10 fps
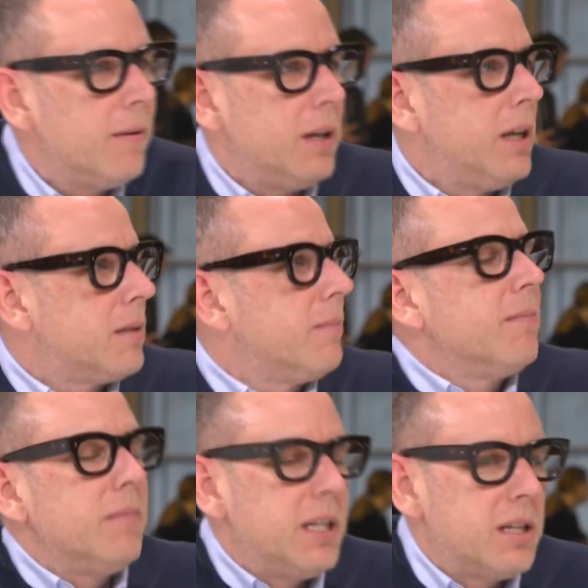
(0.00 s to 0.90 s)

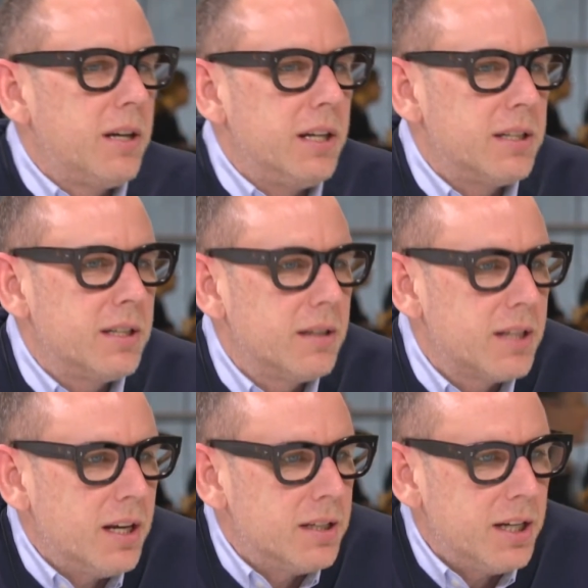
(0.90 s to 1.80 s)
let's look at
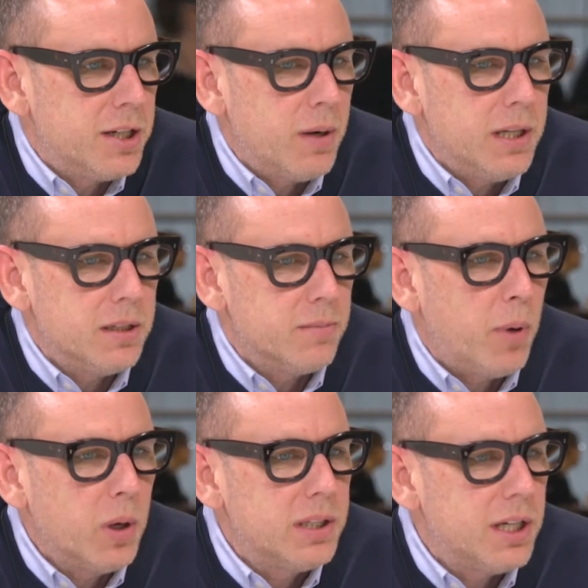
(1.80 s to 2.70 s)
certain situations.
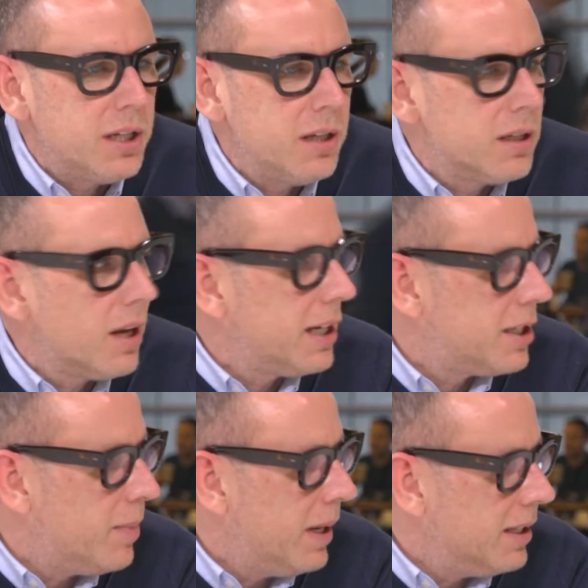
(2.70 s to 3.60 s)
Politicians like
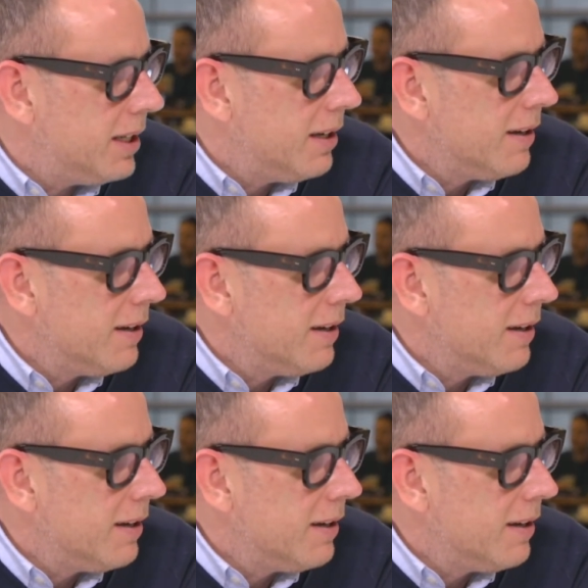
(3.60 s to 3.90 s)
stability.